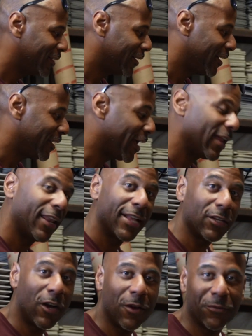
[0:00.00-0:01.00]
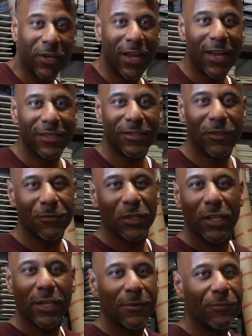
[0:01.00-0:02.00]
yeah. We got a lot to offer, guys. So if you're
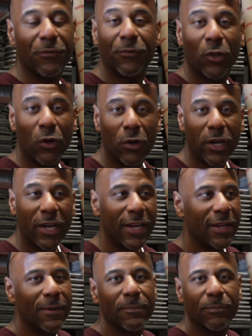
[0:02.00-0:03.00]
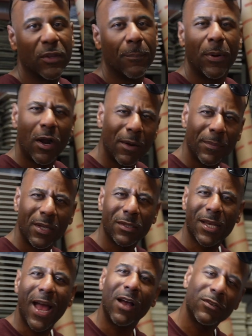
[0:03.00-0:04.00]
looking for flooring, um, apartments,
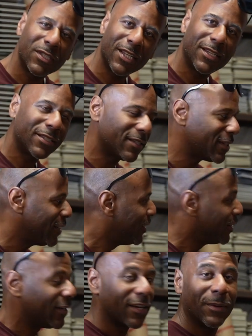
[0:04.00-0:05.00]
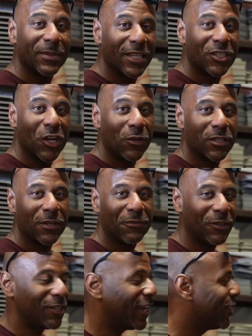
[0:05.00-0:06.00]
houses, come see Joseph.
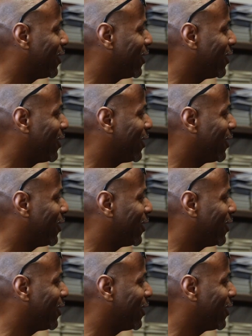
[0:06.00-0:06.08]
He'll take